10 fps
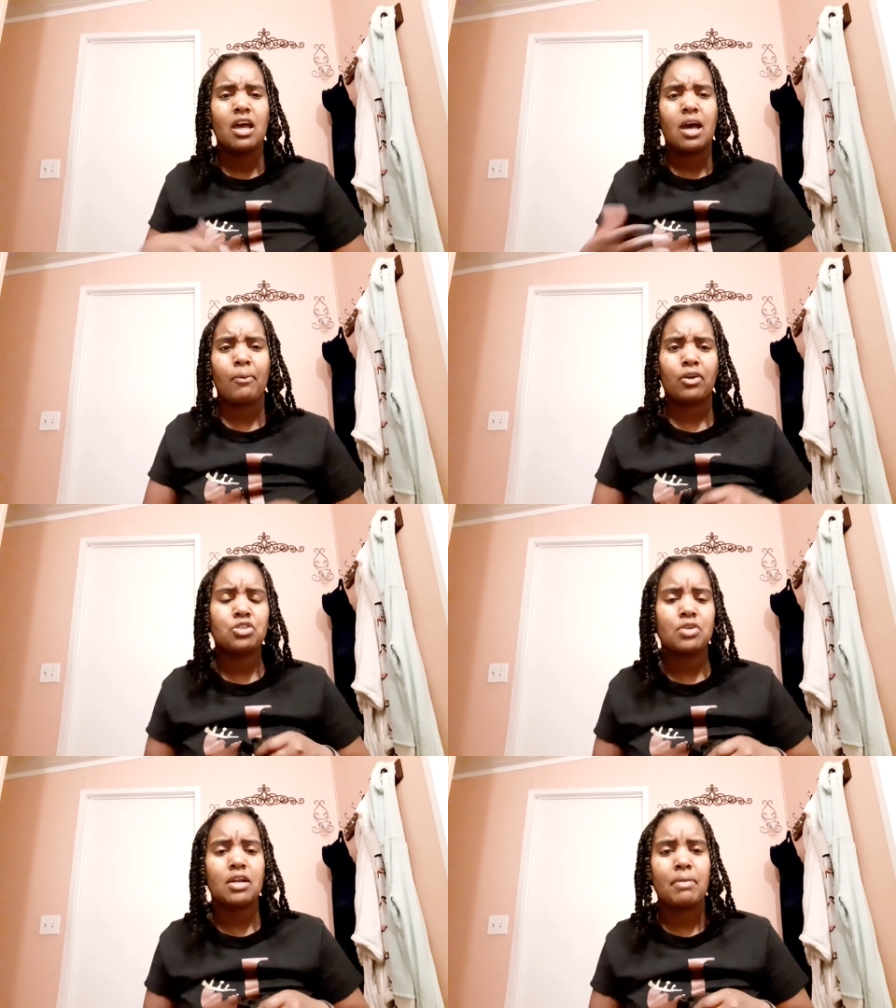I'm going to
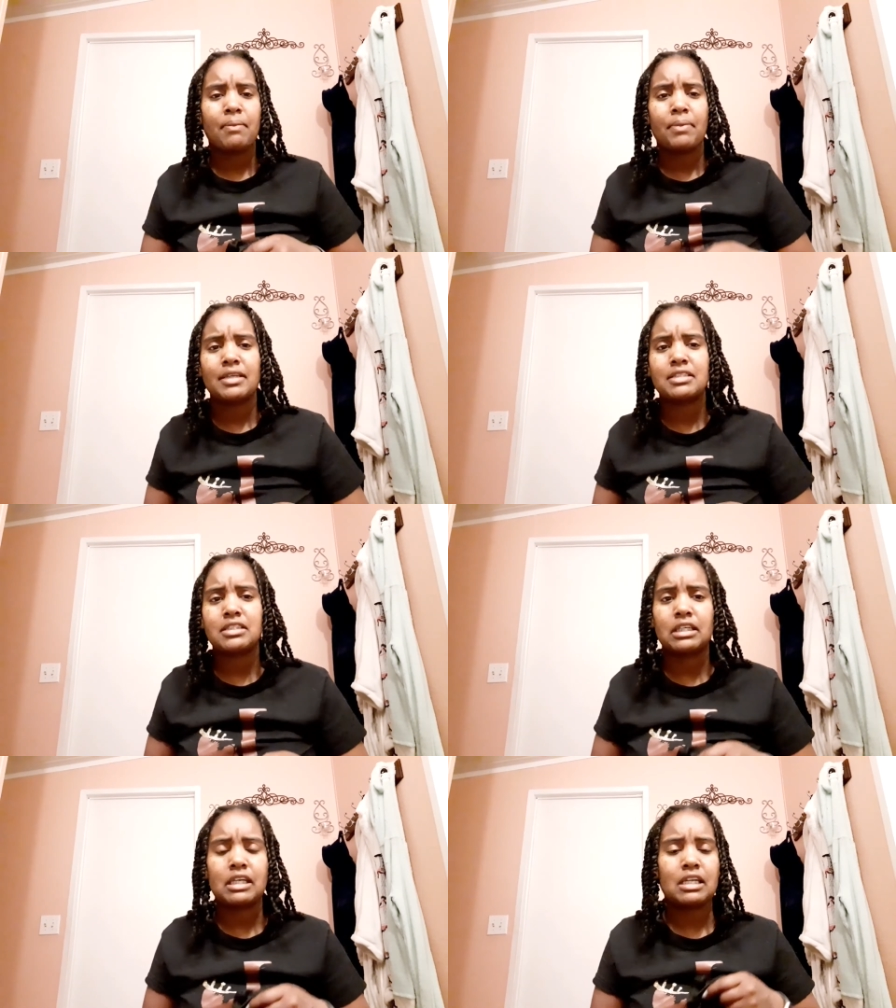try my best
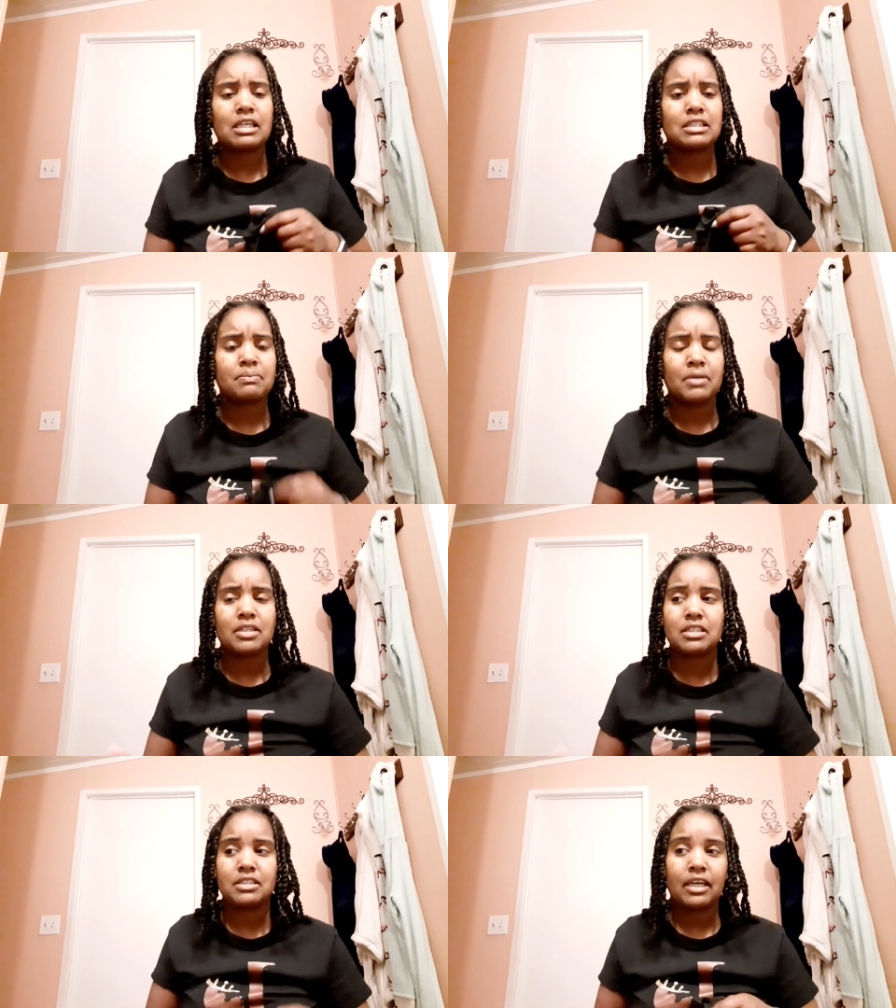to get as
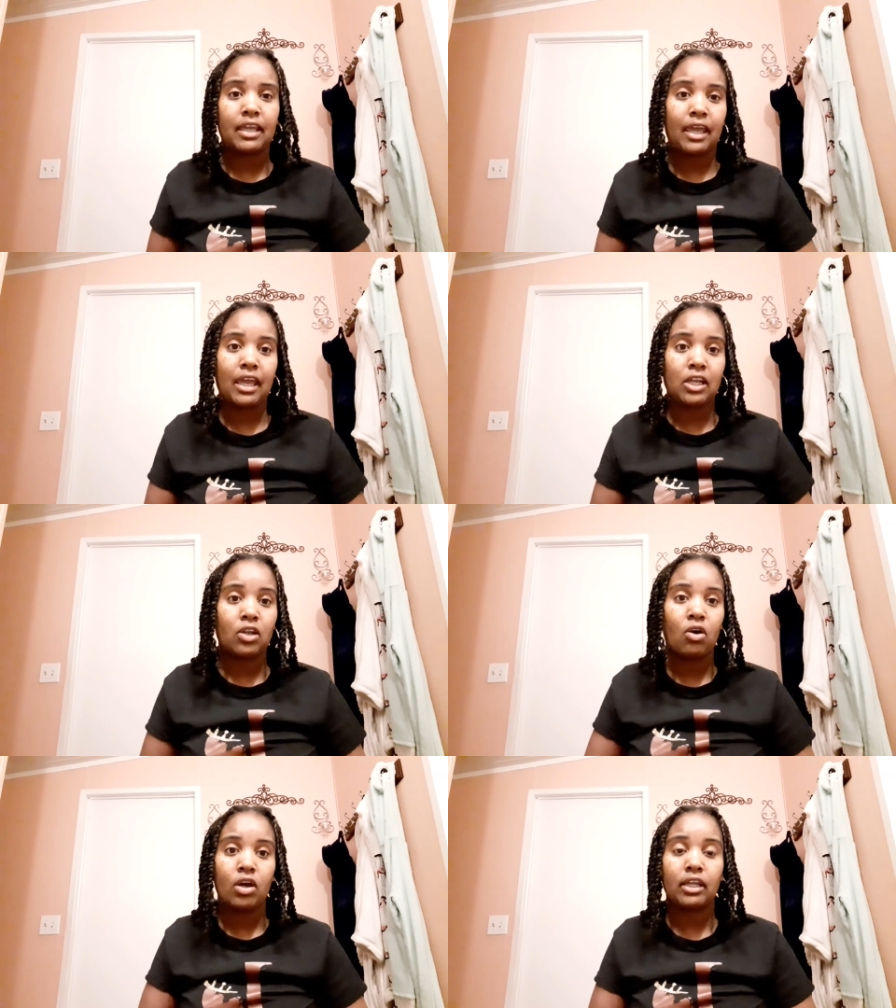much as I can
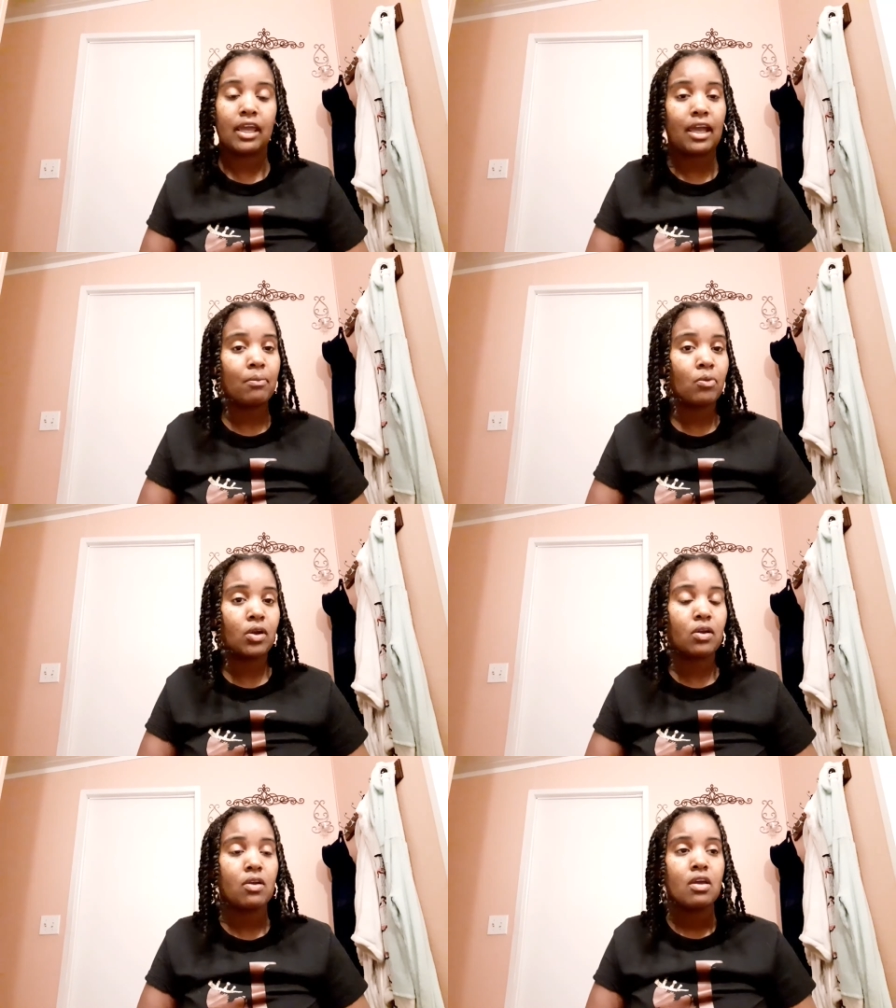on
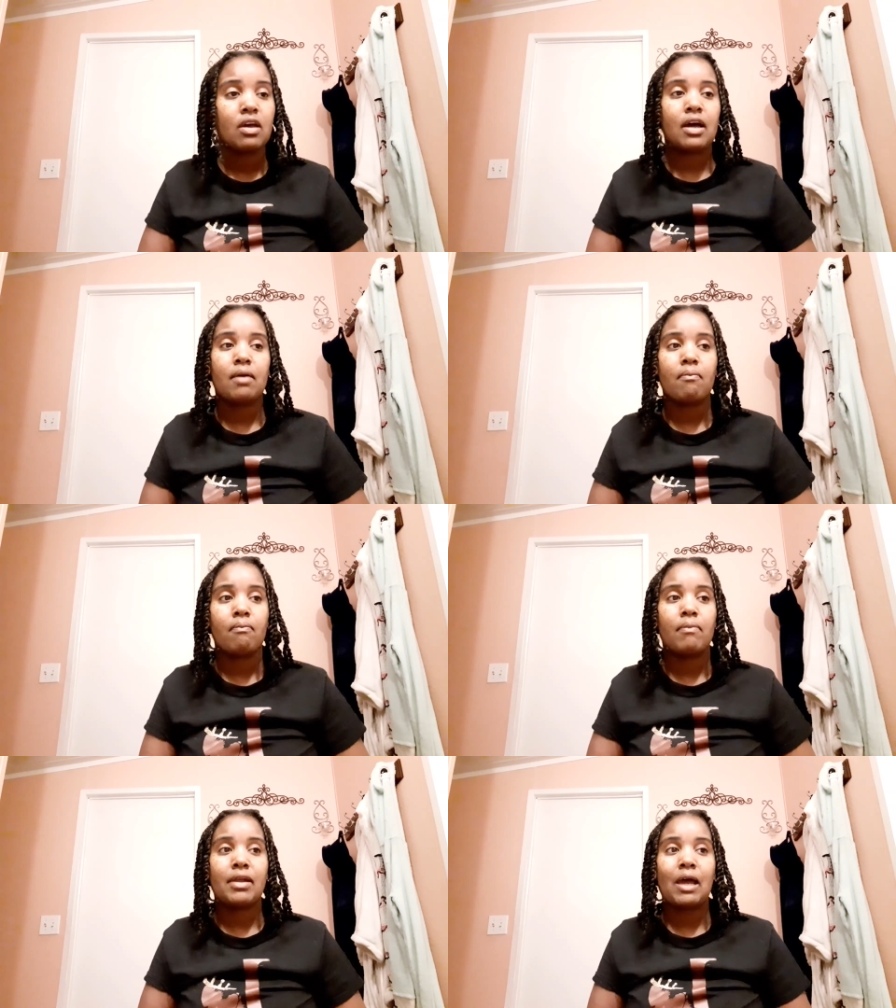camera,
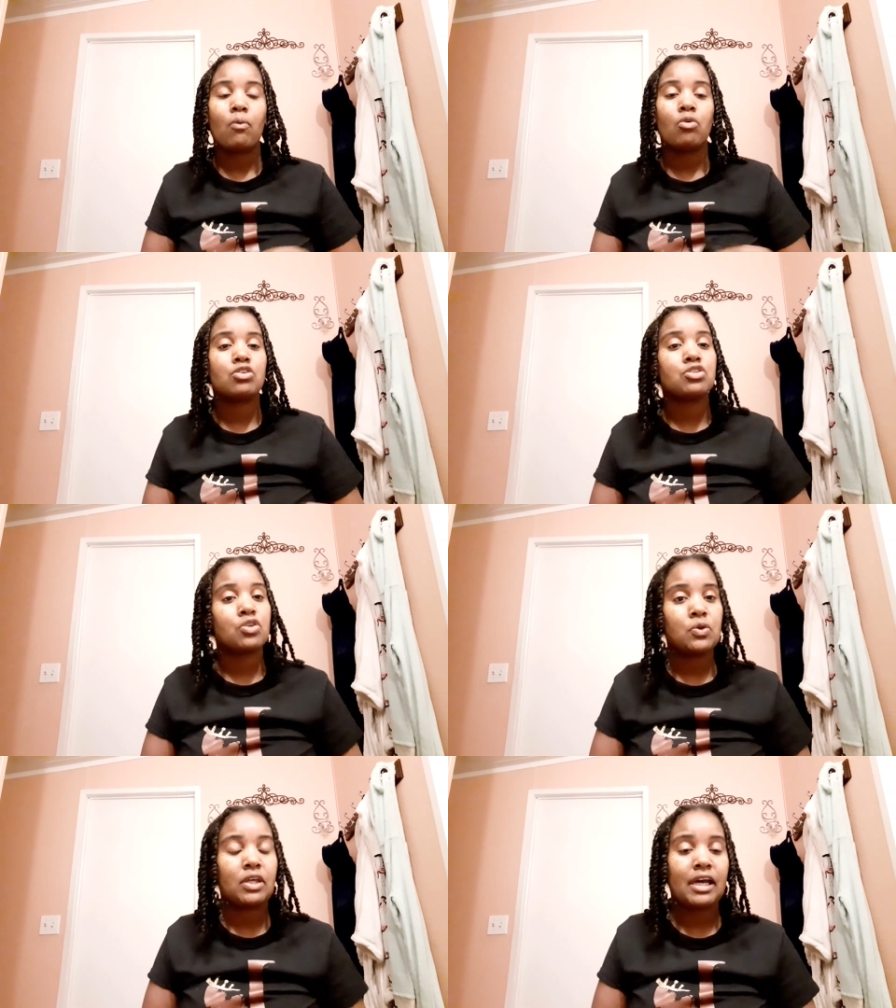but I will show
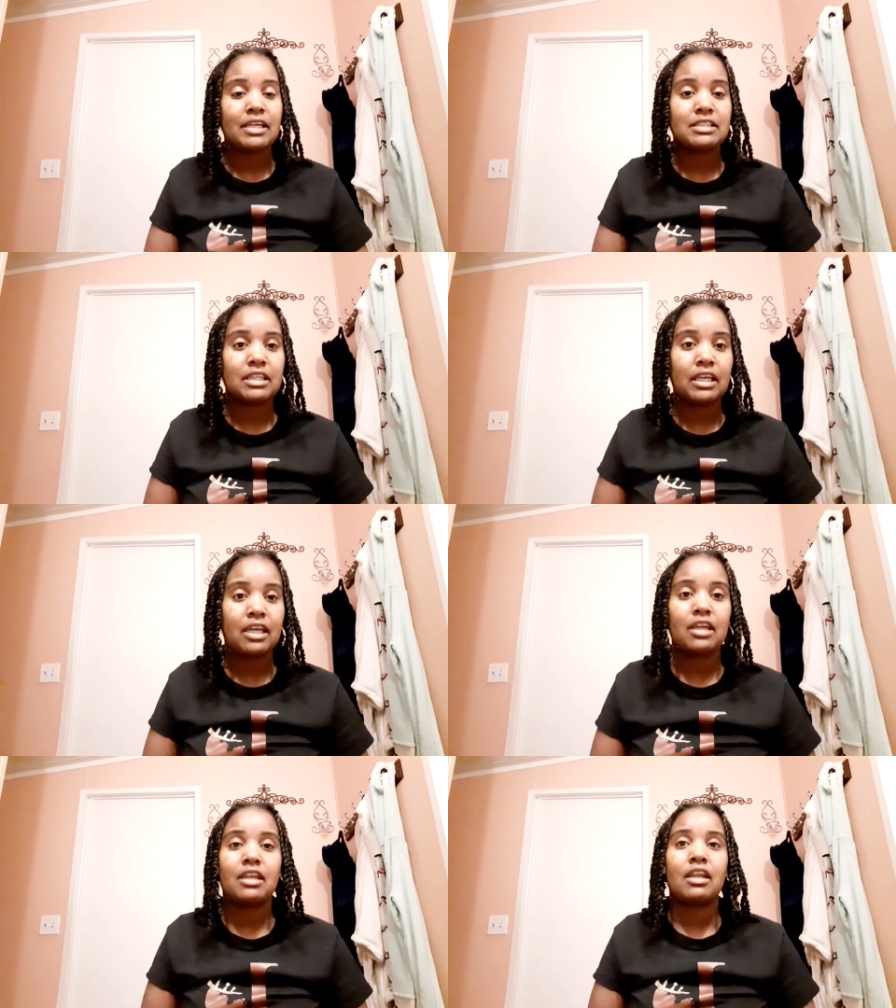you guys the
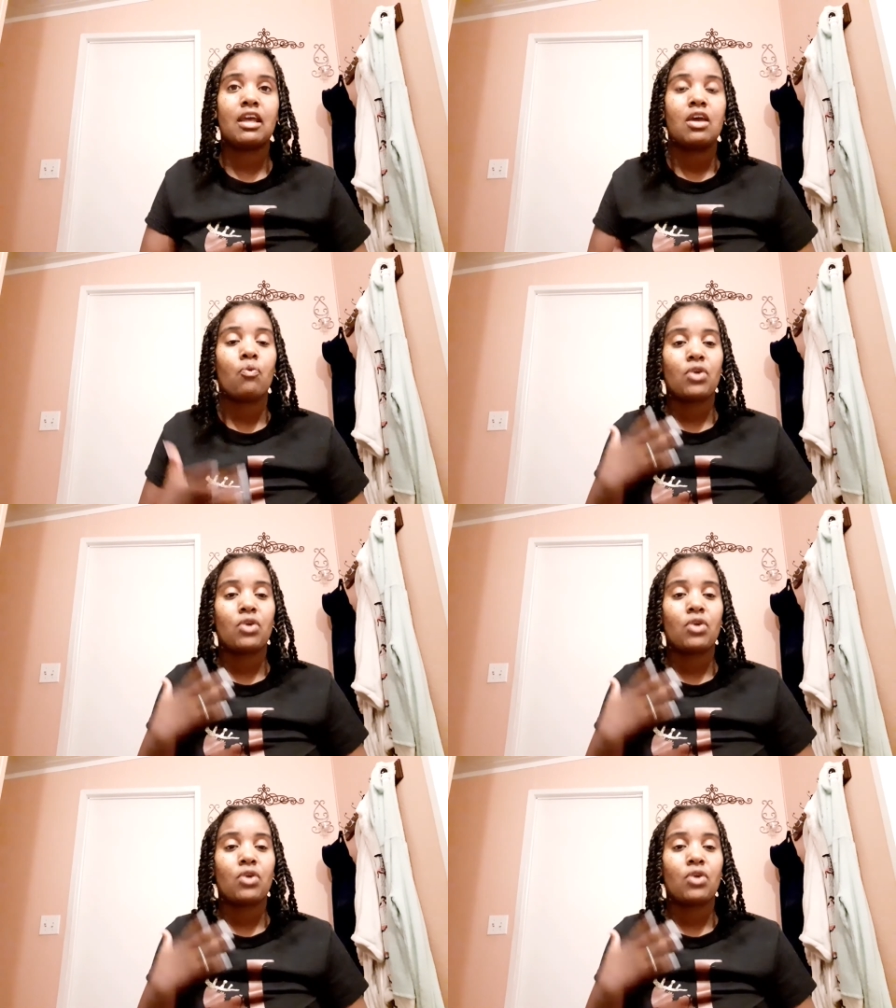end when